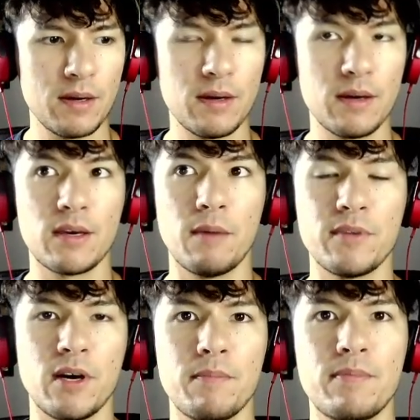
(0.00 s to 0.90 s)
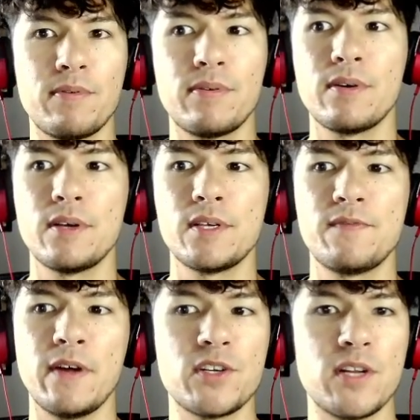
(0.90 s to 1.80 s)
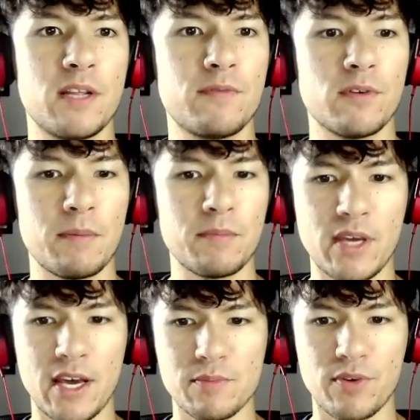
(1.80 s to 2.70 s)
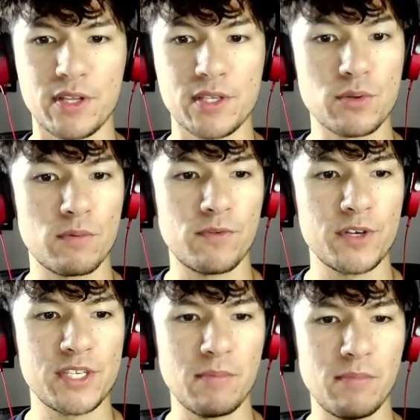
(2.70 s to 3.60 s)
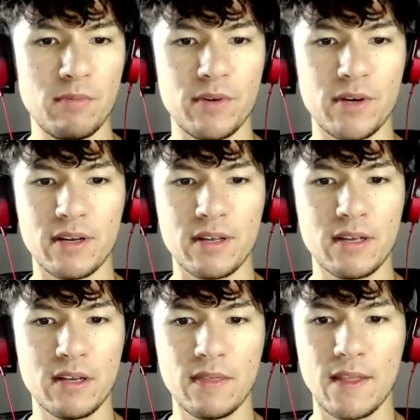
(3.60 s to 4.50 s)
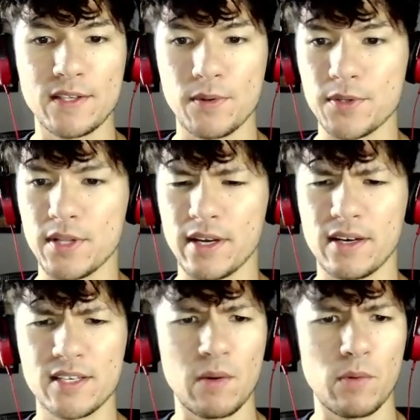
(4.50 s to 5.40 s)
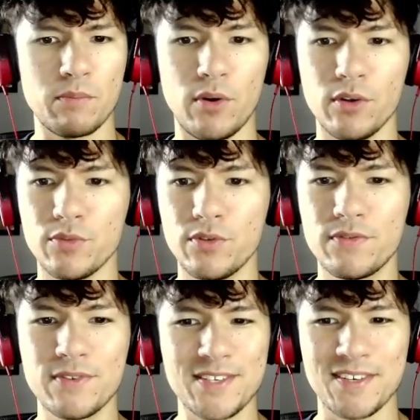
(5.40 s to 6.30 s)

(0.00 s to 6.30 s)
kept up his fetch land to cast Brainstorm, for example, but that's also like a somewhat bold move. So